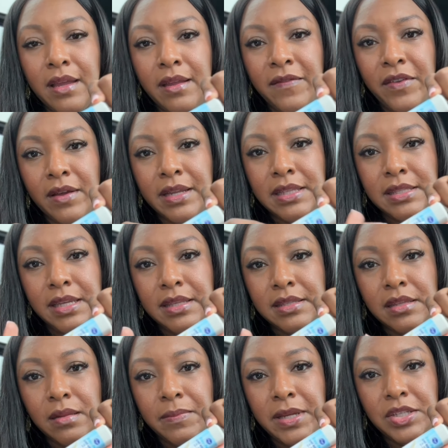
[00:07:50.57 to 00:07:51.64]
If y'all can see this
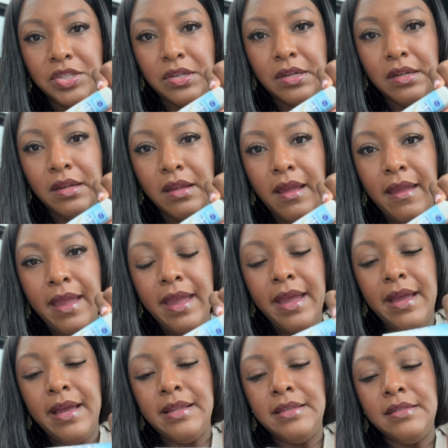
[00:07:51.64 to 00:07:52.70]
little picture,
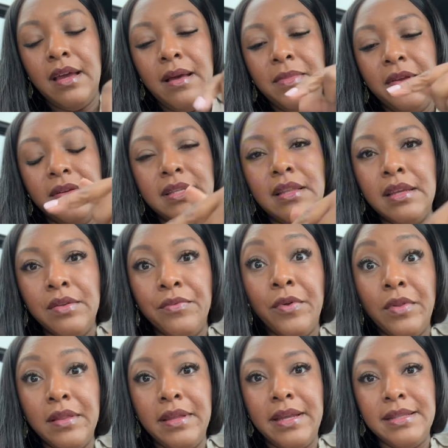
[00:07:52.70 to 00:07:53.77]
and there's a lint
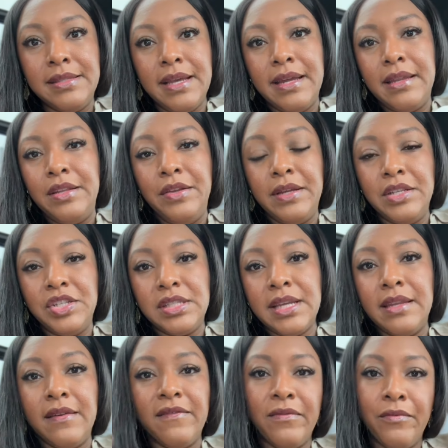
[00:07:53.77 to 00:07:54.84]
roll on the inside, and you can just
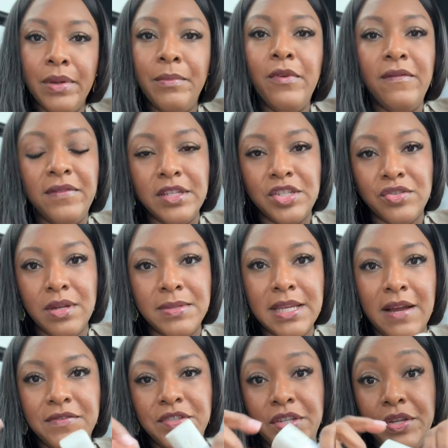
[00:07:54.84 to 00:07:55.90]
kind of remove the strips
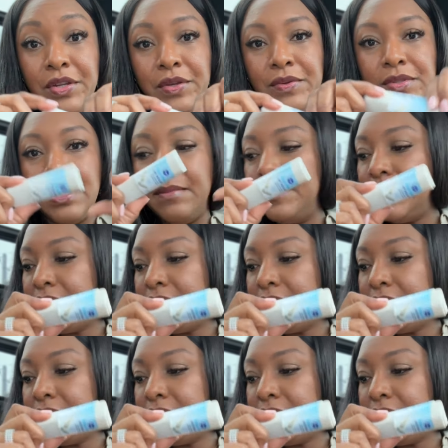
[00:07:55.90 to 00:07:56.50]
after you use them.